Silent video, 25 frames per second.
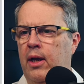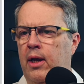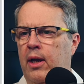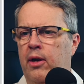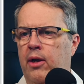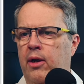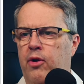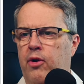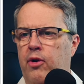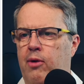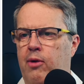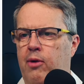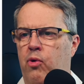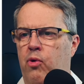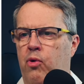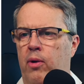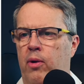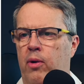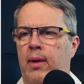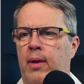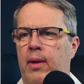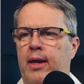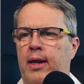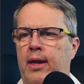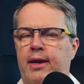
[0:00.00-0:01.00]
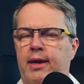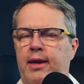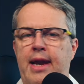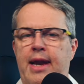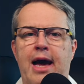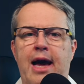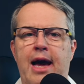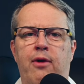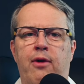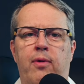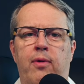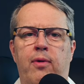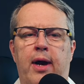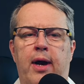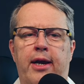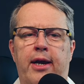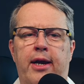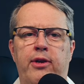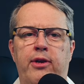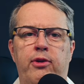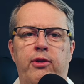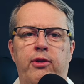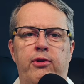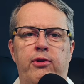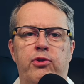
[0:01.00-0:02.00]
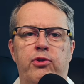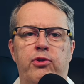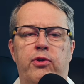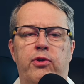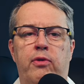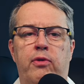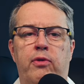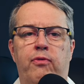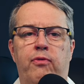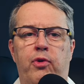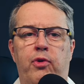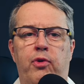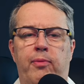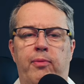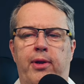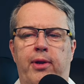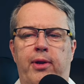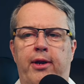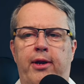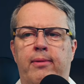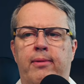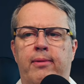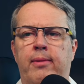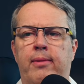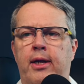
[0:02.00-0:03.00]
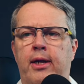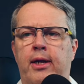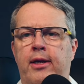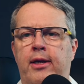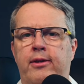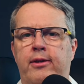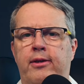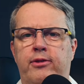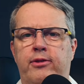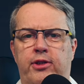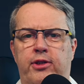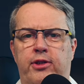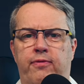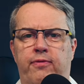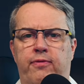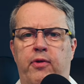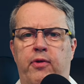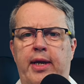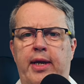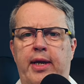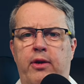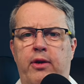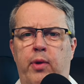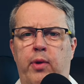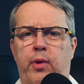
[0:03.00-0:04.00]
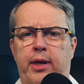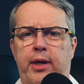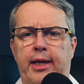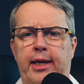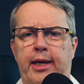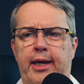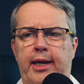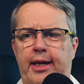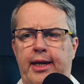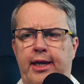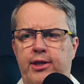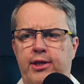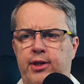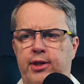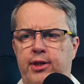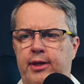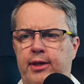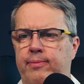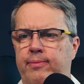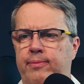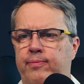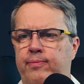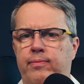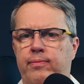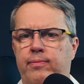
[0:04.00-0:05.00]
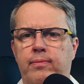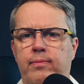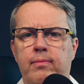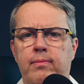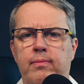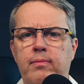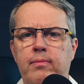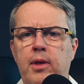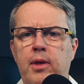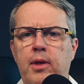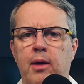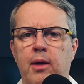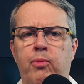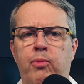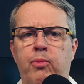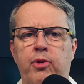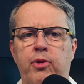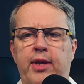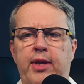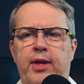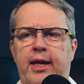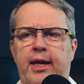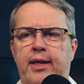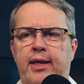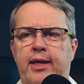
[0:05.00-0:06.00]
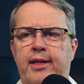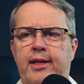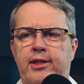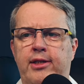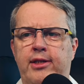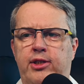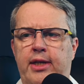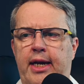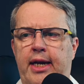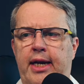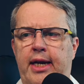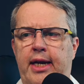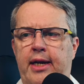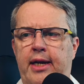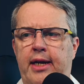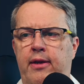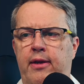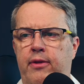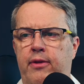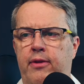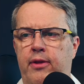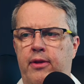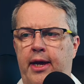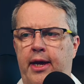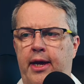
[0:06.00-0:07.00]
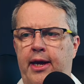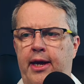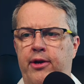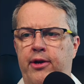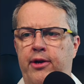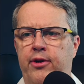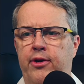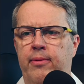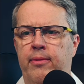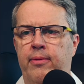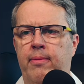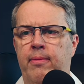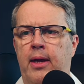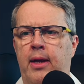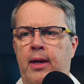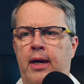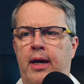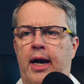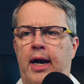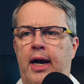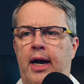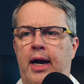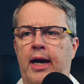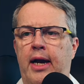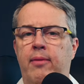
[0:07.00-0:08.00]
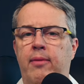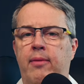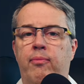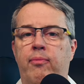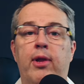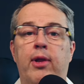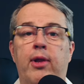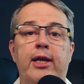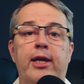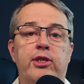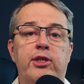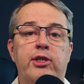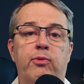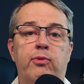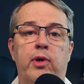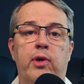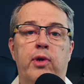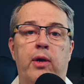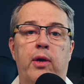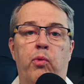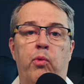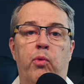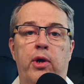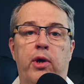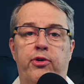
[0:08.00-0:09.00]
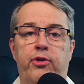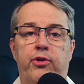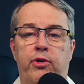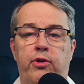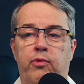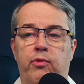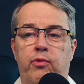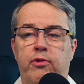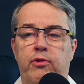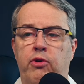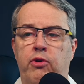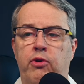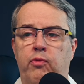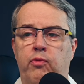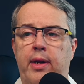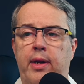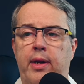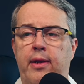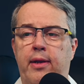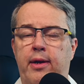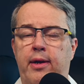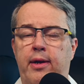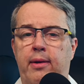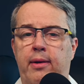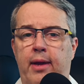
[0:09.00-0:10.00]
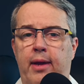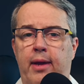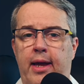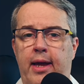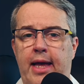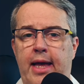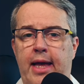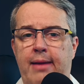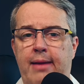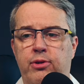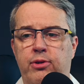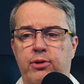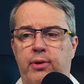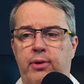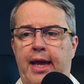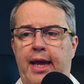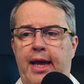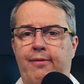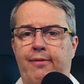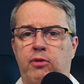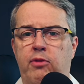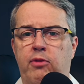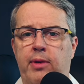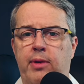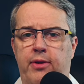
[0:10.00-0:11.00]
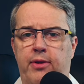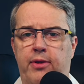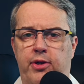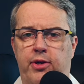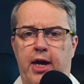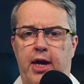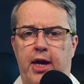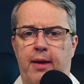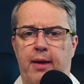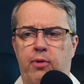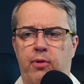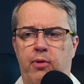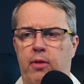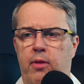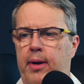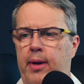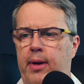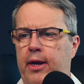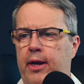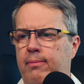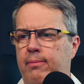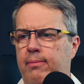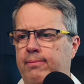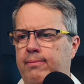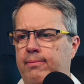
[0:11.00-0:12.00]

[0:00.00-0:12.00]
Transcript: No more. Now I can use FluentPlayer just very quickly and easily, put that inside the editor. I can place it where I want to. So rather than absolutely having to be at the top or the bottom,